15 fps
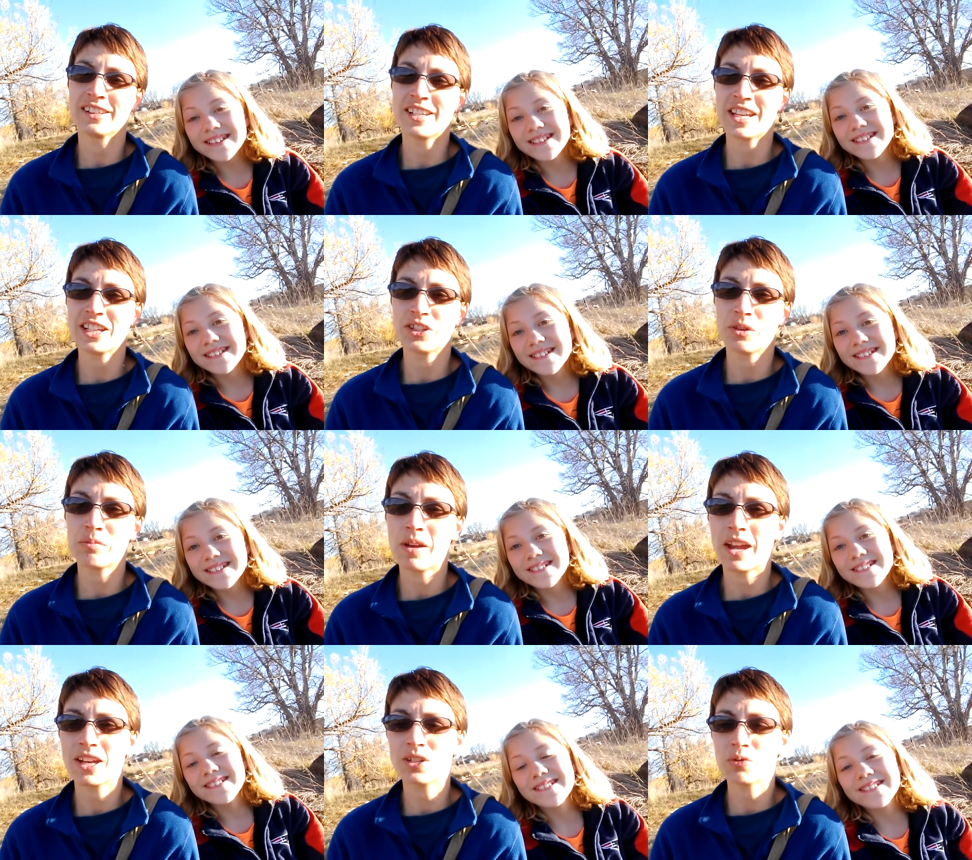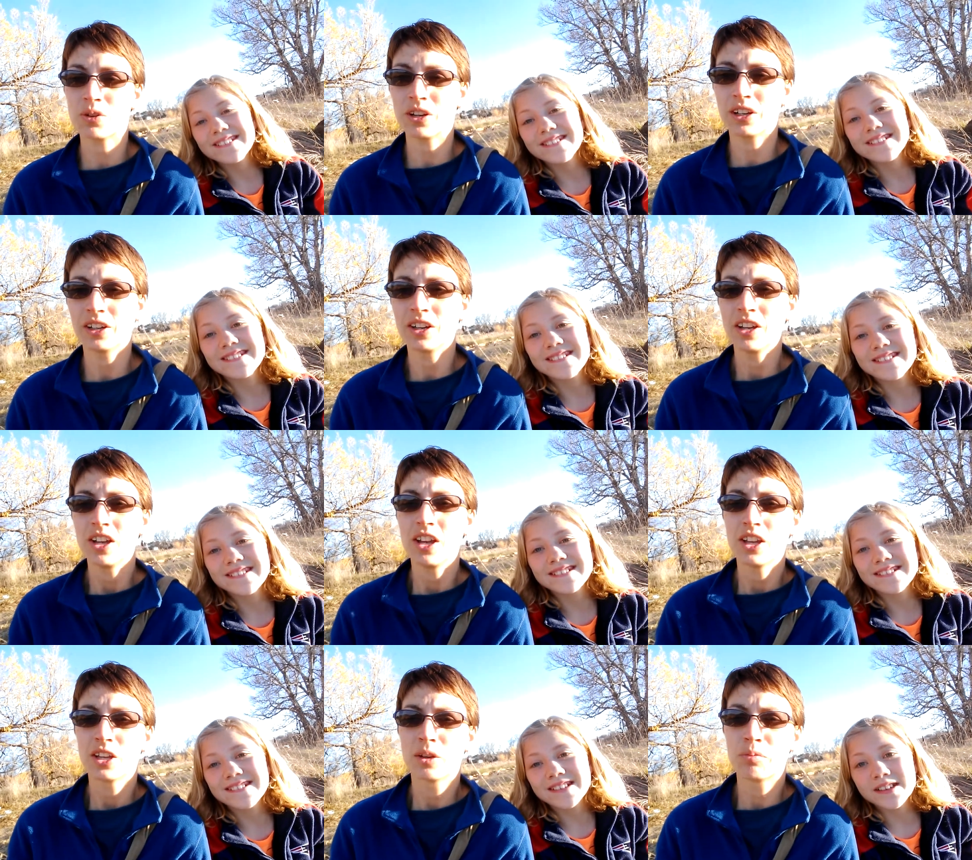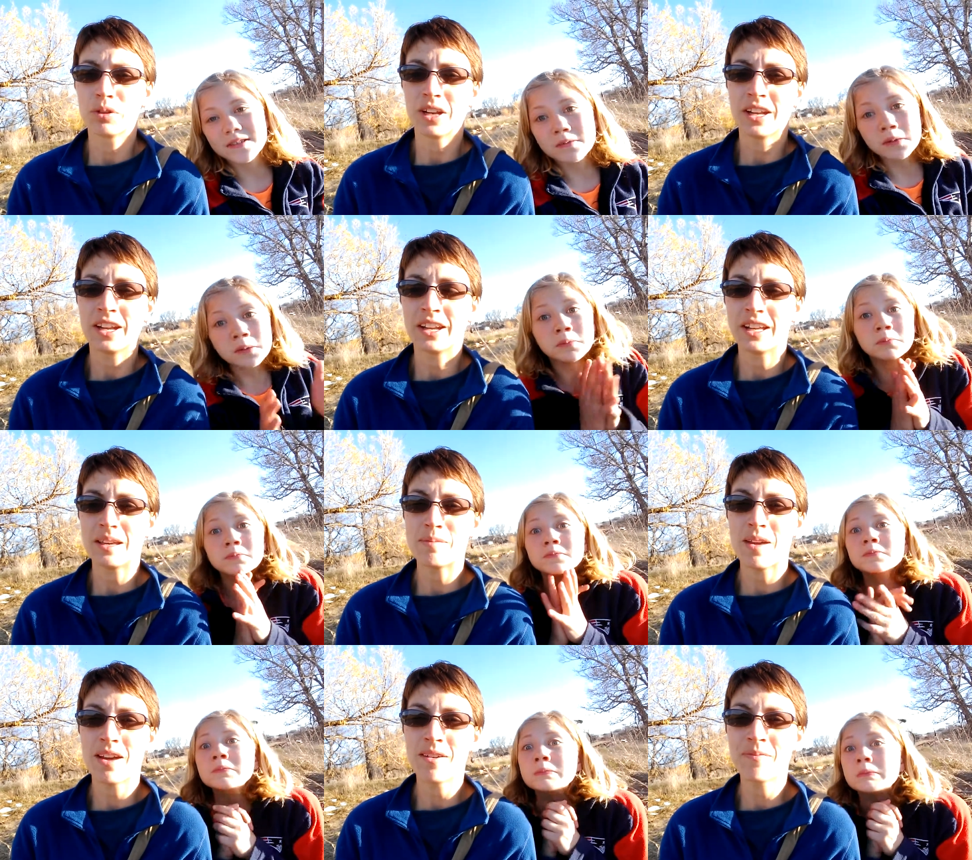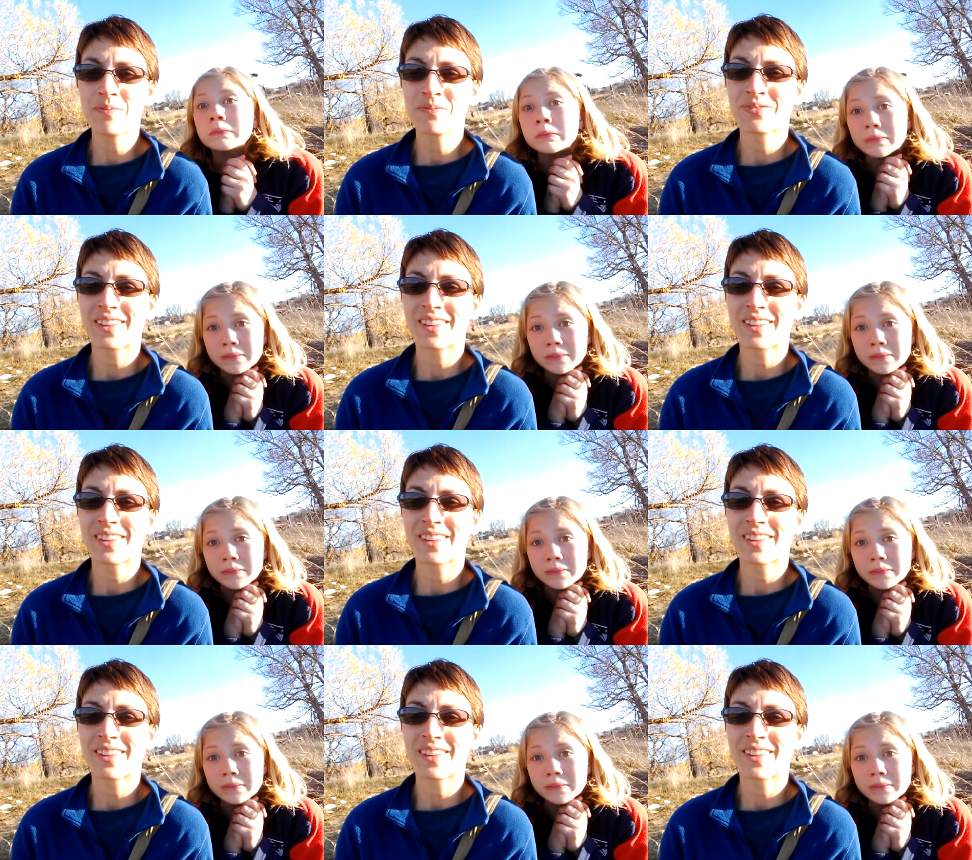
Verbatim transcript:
Speaker 1: it'll take you to a page where you'll put in an email,